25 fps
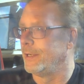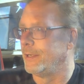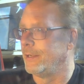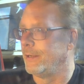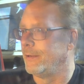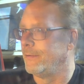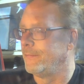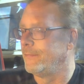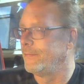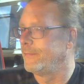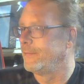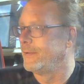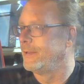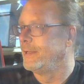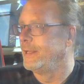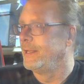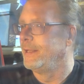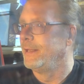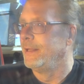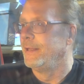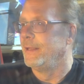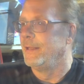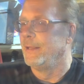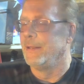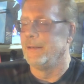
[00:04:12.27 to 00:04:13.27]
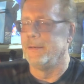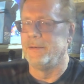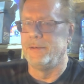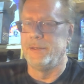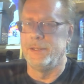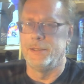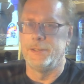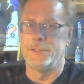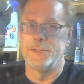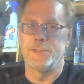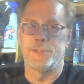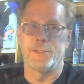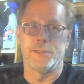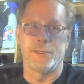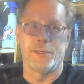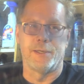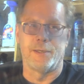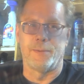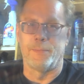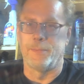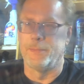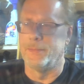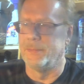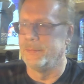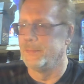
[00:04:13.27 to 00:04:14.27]
of, did
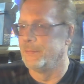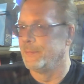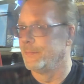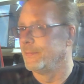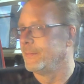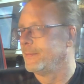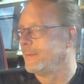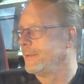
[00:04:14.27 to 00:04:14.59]
some